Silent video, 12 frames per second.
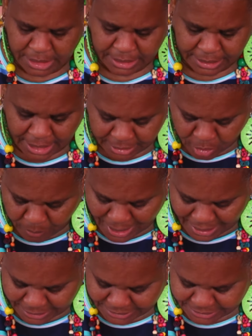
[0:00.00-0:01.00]
can't
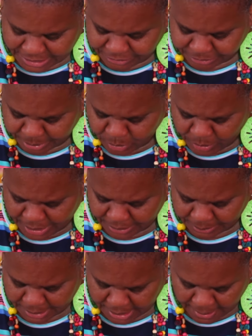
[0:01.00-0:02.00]
nobody see through
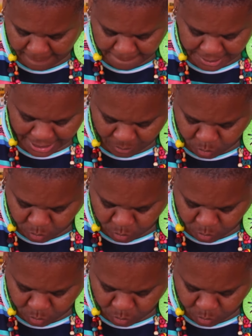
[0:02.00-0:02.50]
it, but I